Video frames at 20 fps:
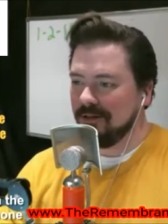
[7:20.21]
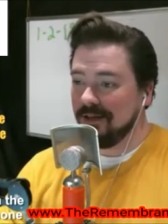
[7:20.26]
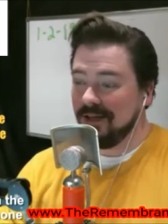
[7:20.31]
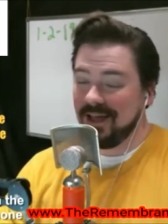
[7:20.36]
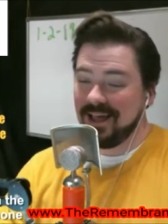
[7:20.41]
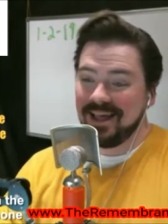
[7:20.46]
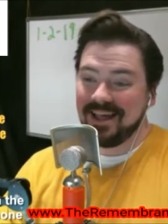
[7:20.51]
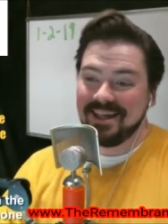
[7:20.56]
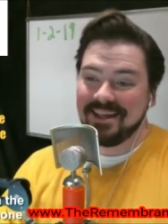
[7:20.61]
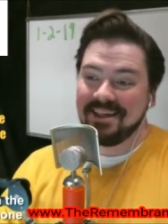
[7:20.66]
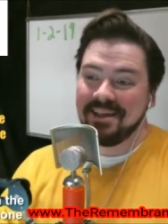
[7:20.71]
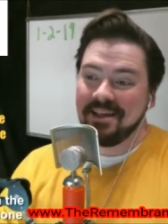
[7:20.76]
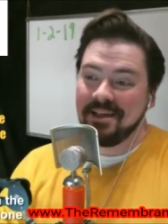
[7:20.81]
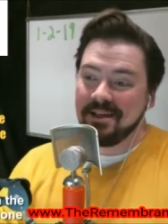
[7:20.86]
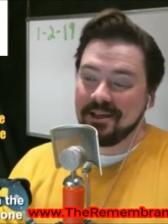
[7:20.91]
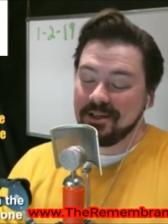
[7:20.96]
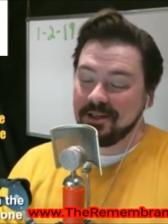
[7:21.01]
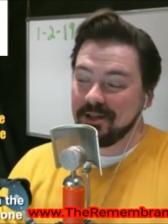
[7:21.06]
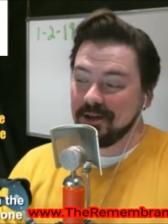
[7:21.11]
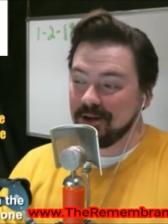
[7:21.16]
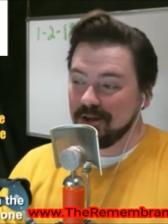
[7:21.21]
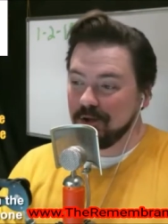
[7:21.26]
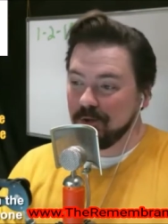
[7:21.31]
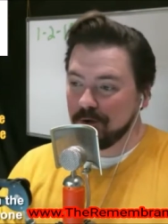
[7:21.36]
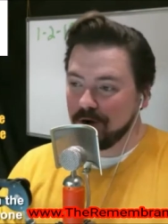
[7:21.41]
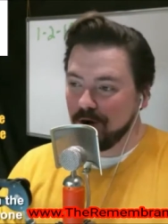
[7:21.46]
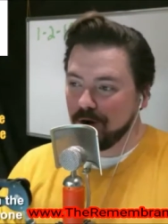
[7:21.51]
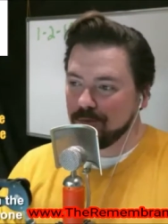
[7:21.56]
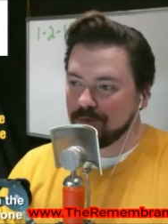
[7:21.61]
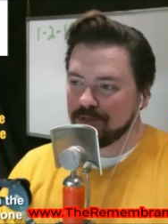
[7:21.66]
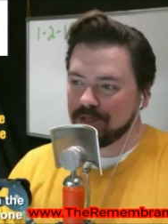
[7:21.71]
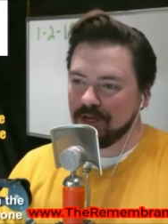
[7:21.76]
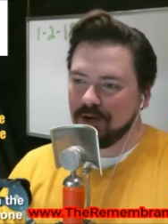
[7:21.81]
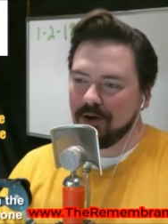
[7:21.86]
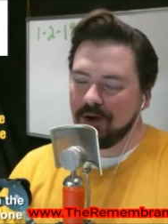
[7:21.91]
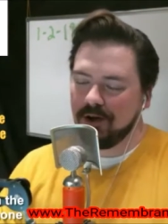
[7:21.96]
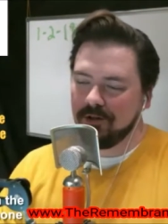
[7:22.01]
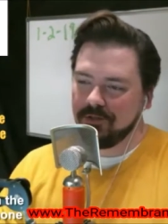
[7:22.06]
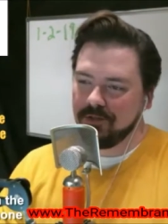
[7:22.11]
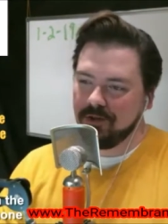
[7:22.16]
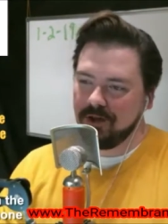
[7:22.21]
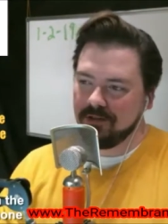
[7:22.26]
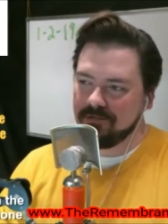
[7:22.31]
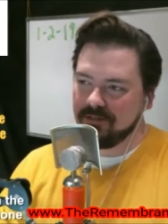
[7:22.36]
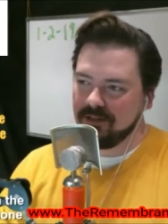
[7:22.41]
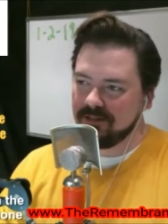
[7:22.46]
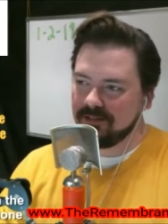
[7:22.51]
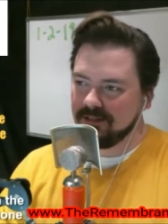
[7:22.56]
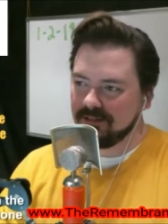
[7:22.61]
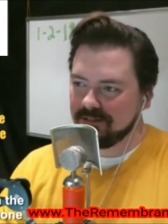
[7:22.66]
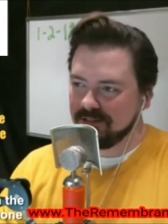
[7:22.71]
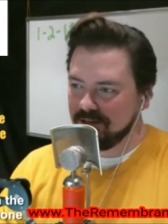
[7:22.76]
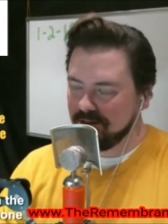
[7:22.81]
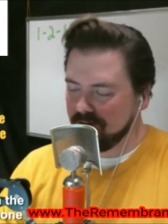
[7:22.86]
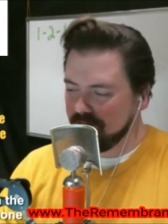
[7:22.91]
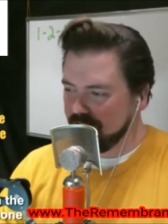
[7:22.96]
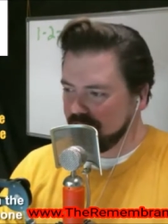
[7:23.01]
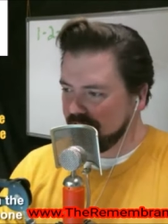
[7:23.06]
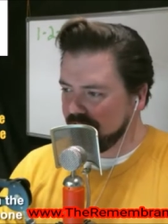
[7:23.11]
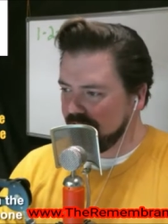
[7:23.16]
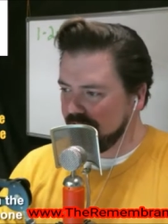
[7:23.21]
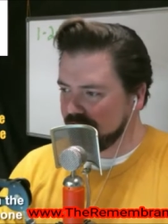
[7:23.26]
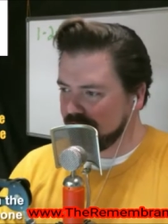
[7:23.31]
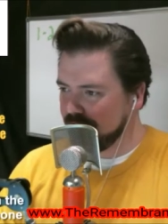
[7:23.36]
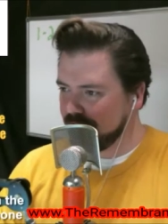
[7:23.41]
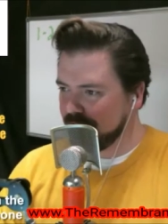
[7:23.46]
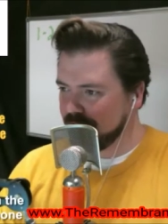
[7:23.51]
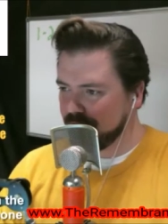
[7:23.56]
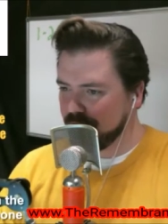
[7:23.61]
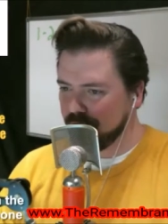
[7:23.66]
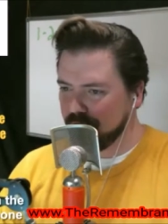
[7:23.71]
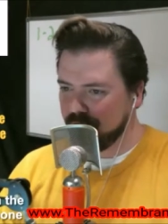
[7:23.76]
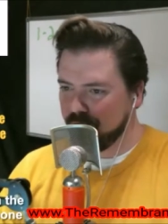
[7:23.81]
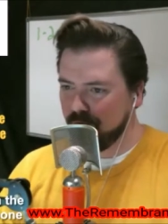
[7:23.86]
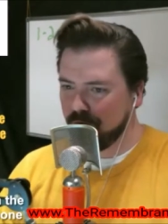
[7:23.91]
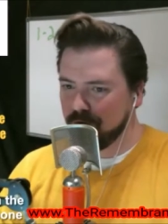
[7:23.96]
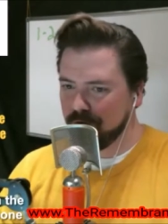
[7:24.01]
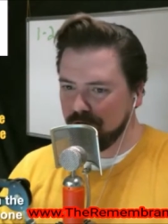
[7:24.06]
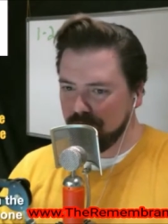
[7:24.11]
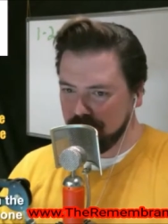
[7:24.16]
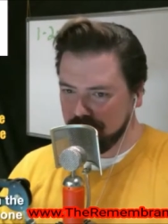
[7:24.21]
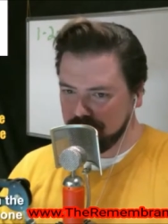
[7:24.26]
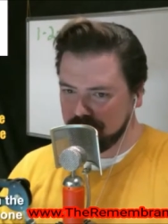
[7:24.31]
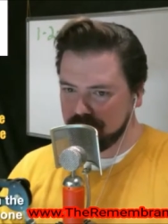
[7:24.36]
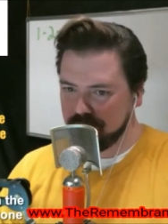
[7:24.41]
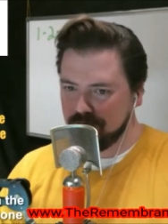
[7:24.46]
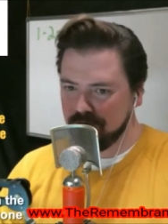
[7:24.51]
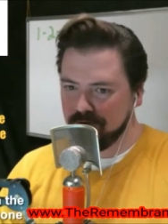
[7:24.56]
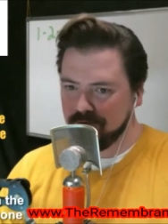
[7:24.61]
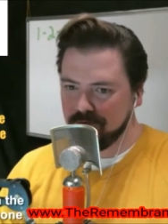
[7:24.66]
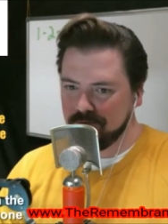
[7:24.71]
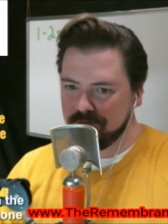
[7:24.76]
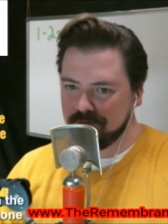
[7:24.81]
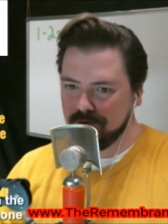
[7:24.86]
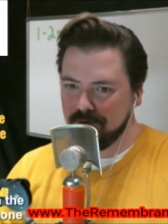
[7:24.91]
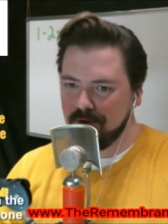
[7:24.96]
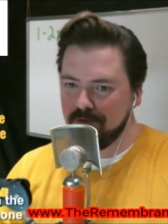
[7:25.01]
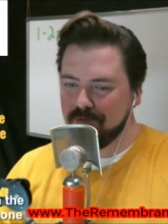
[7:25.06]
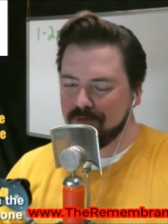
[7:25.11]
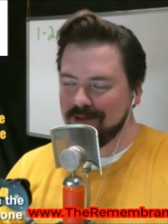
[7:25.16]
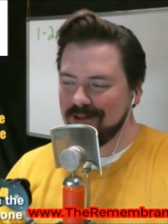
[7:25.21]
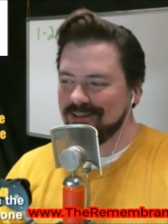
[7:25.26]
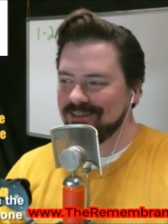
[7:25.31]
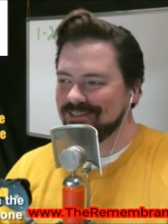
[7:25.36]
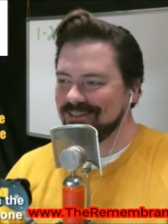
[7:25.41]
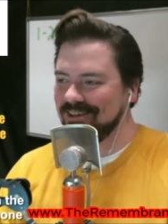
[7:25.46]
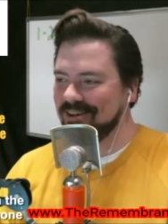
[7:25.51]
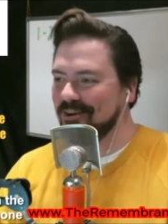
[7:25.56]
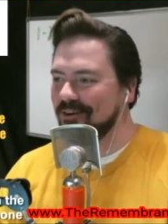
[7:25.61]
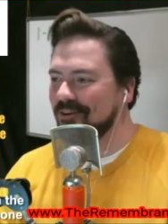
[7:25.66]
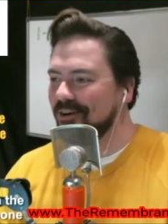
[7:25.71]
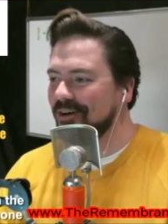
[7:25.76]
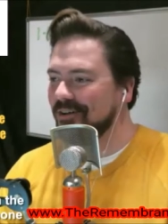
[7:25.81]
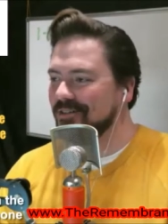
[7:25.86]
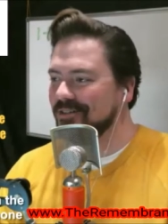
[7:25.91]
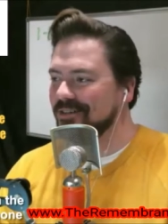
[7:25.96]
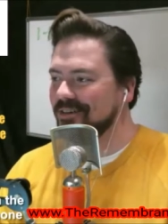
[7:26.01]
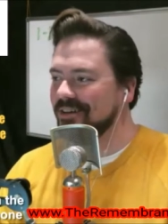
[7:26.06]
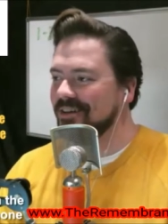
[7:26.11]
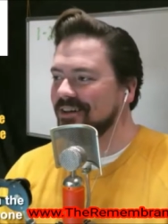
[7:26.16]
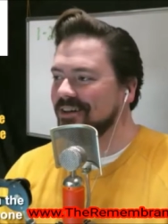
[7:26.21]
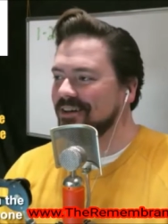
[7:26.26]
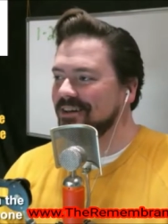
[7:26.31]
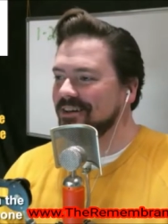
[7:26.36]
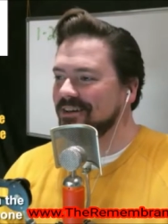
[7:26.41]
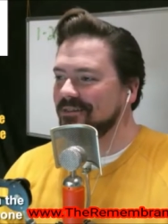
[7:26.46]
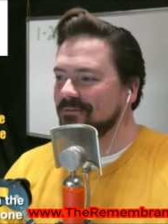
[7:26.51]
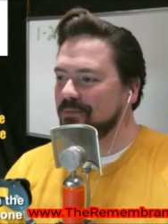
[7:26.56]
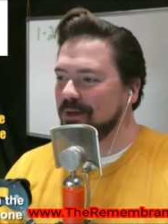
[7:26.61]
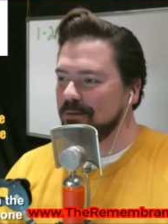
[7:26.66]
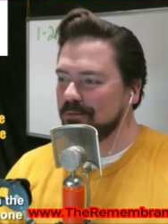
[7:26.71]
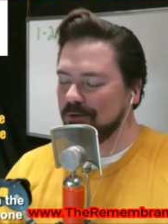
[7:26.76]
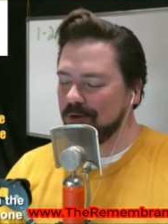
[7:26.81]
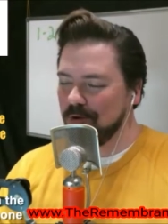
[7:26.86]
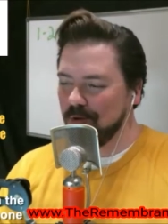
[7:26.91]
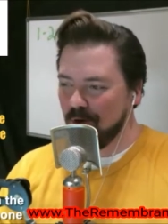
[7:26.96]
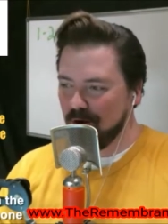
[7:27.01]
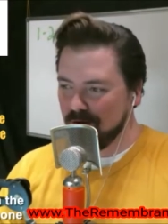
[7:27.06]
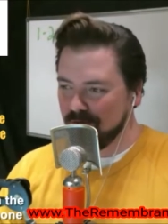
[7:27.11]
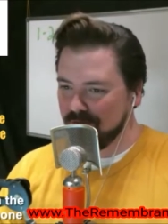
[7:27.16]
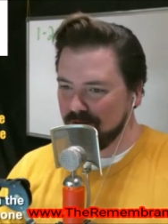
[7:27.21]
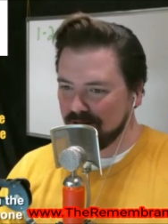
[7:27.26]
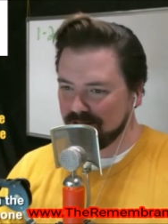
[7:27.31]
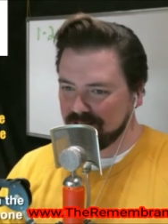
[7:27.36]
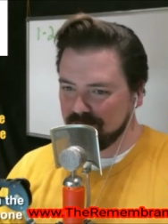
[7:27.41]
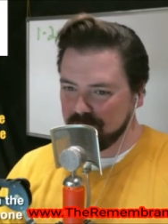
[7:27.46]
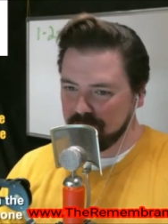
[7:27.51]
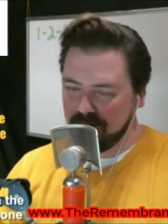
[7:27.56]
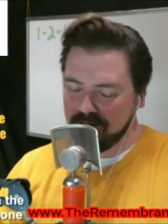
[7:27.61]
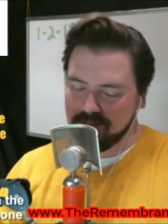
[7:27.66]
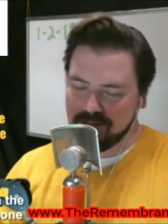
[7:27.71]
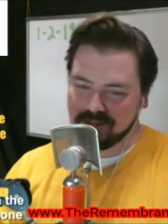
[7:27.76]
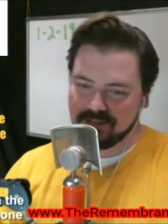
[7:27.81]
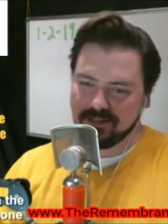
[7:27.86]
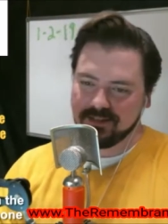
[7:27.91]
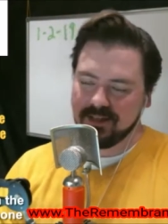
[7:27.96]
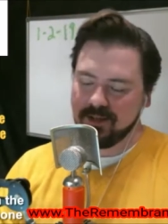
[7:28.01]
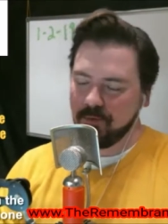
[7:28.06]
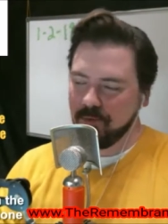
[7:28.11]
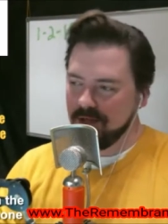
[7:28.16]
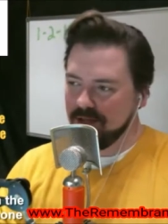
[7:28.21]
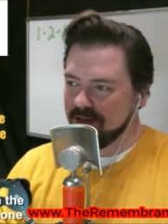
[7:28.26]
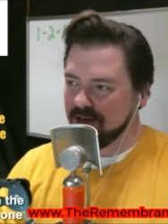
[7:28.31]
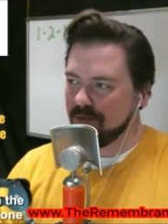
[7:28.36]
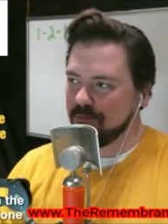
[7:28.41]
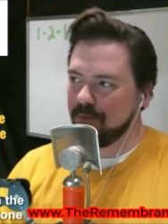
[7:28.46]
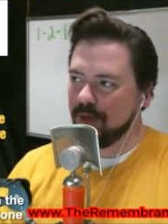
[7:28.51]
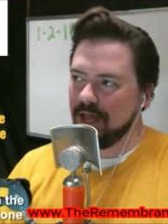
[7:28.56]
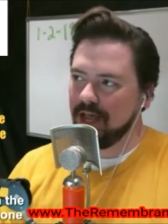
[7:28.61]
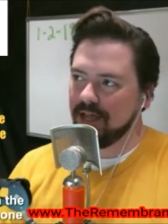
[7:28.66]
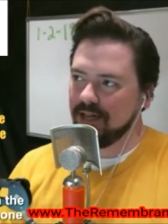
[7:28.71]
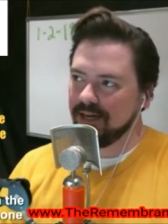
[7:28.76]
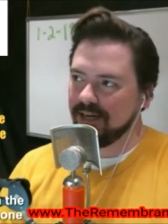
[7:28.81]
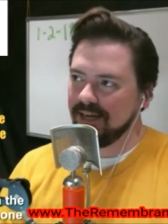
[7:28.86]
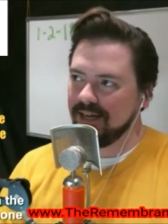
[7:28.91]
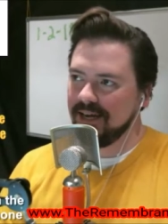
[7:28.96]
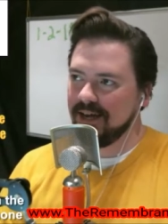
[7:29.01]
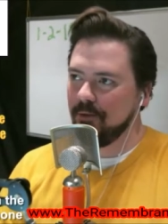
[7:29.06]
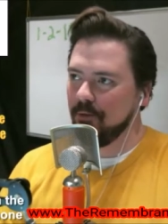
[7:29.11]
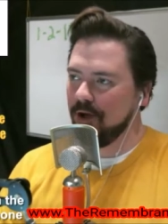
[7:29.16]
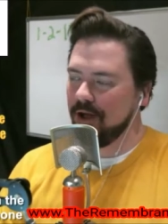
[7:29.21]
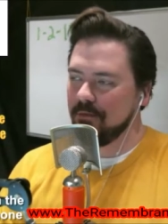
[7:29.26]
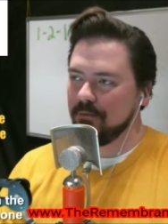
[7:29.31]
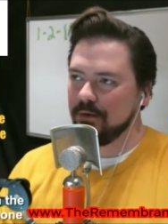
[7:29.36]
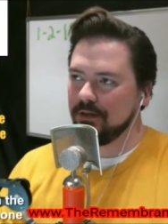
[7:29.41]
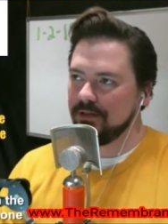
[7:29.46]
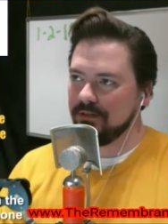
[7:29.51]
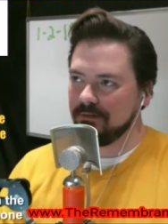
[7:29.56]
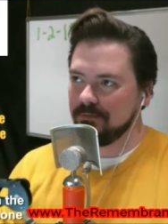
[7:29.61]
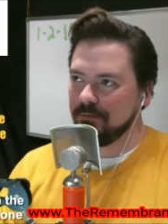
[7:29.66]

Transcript: Hey, you know, you would hope so, although I think that they're furloughed, so all the people who are affected by this, I think we end up paying it anyway, but